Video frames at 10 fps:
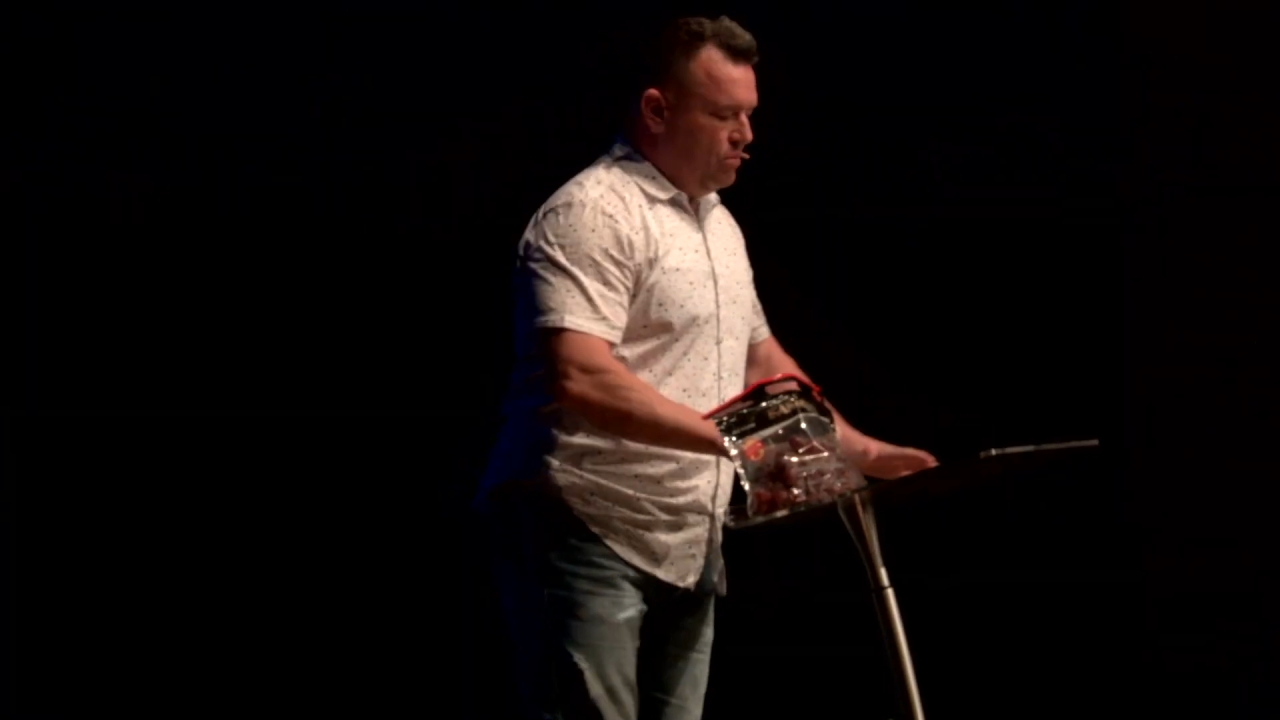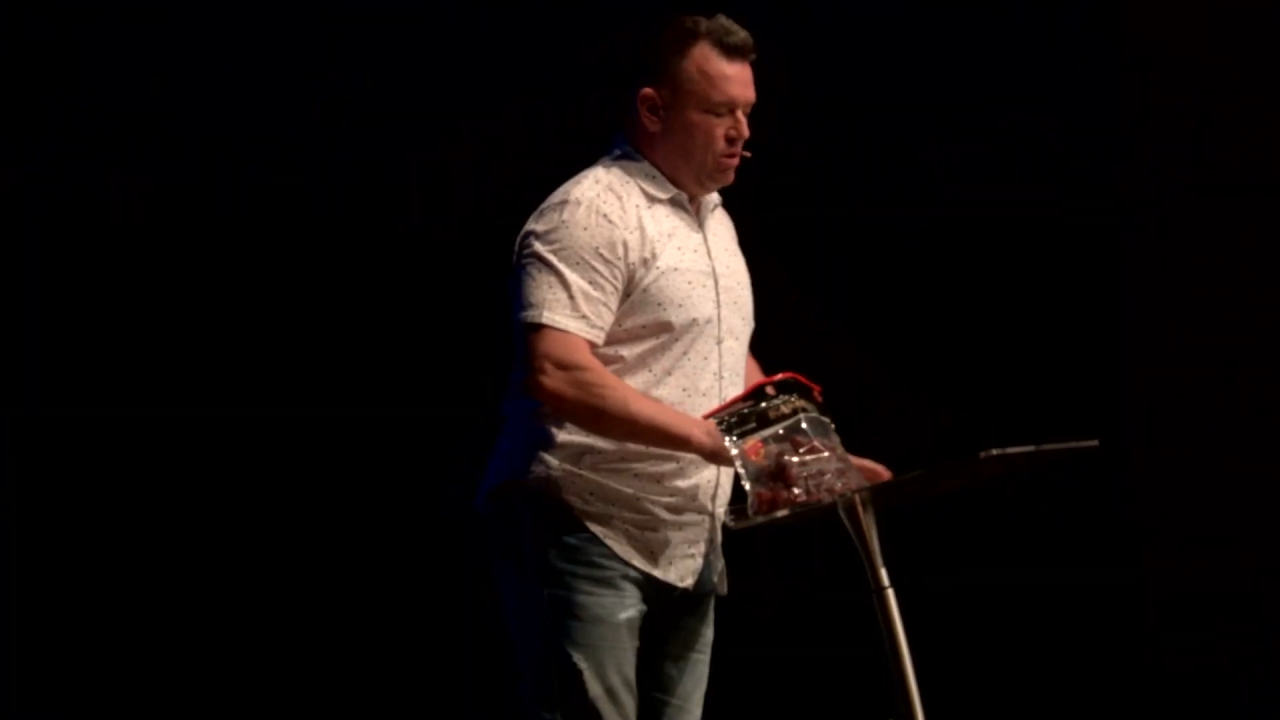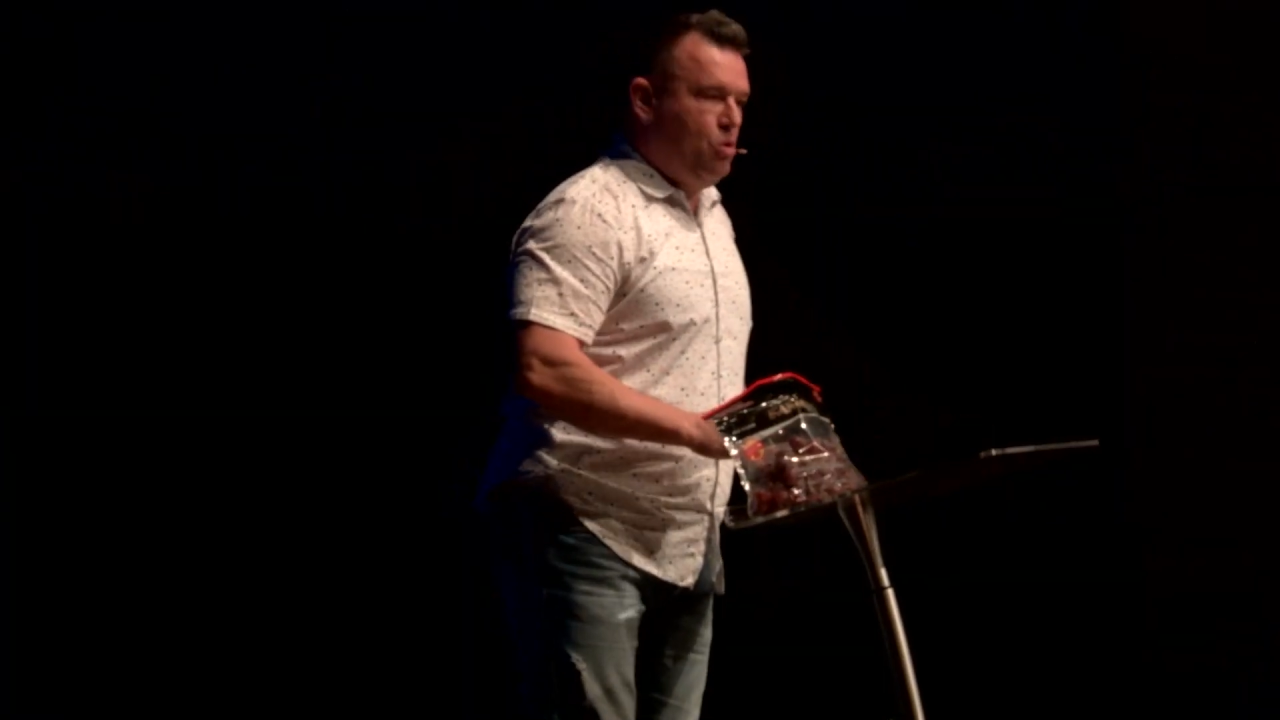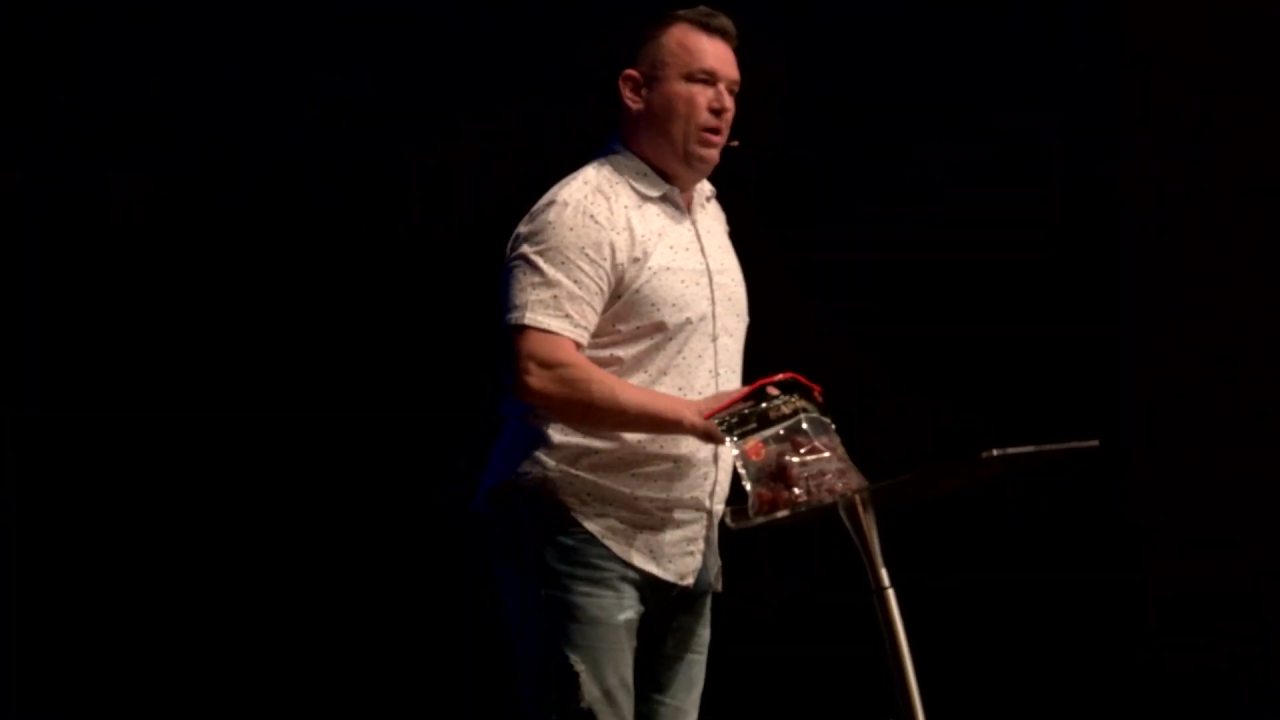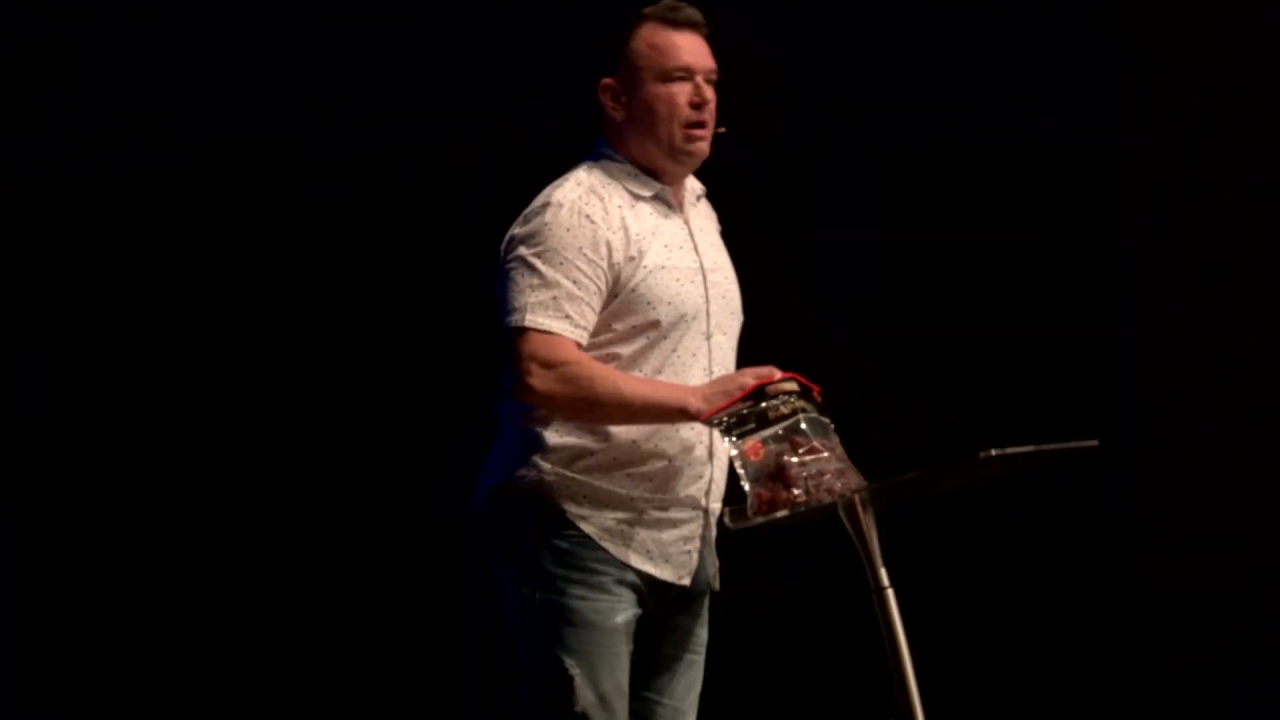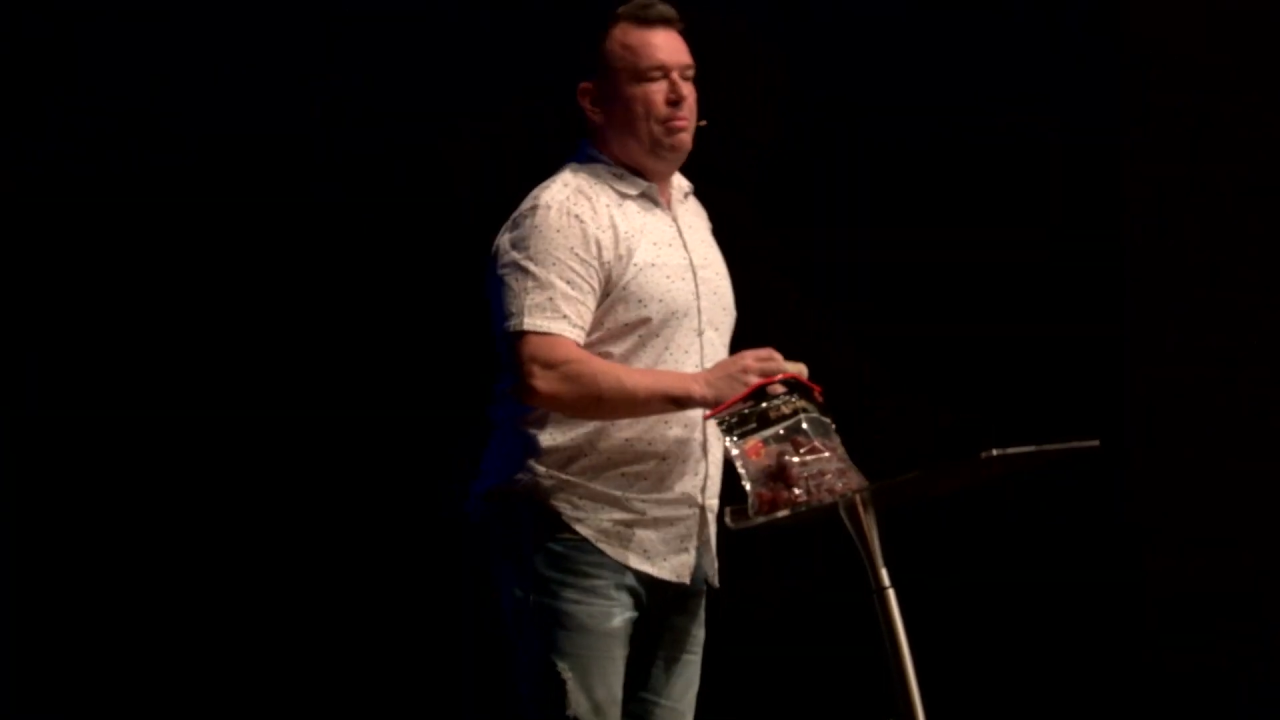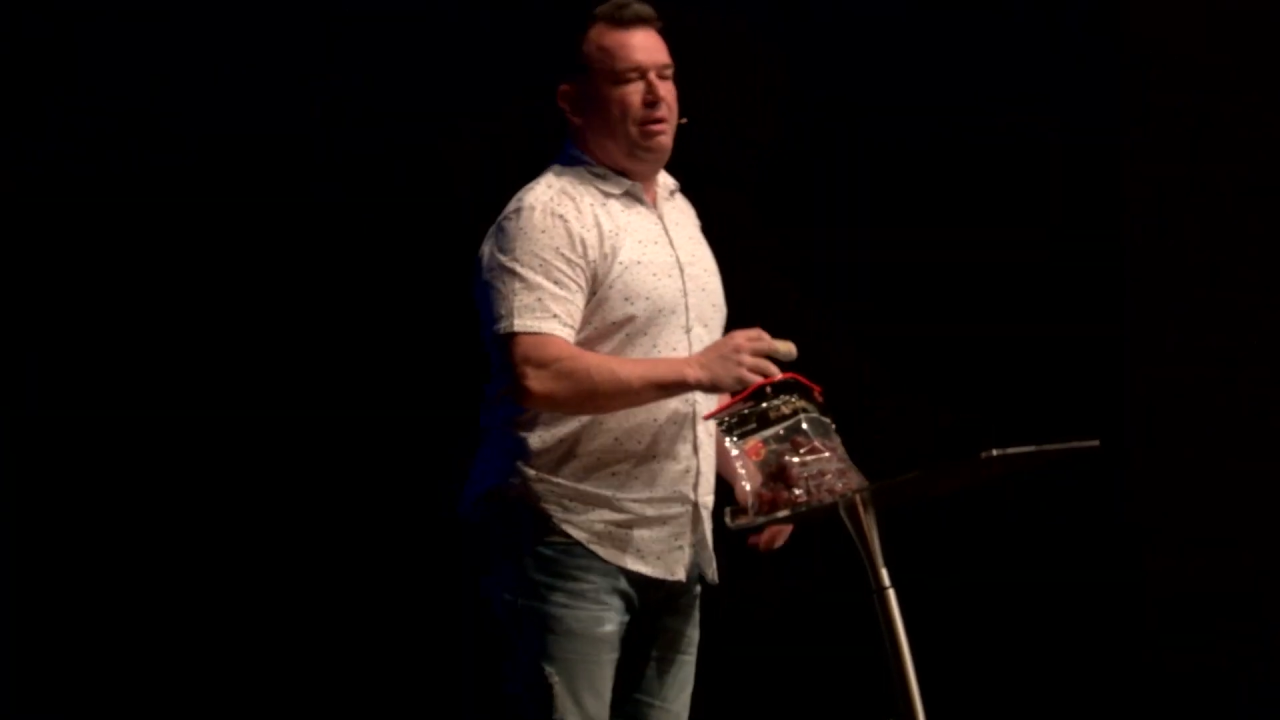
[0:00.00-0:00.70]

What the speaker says: real quick, I'm